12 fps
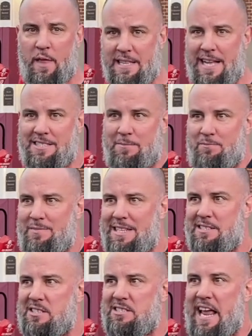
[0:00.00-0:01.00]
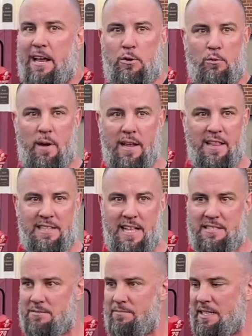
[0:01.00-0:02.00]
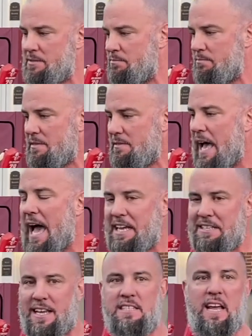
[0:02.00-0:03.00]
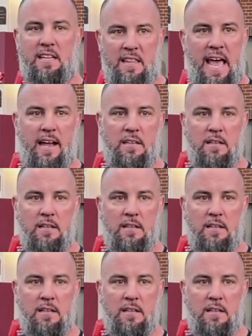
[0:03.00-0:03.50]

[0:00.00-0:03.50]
Like that's a that's a standard, right? Like that's that's I can dictate that.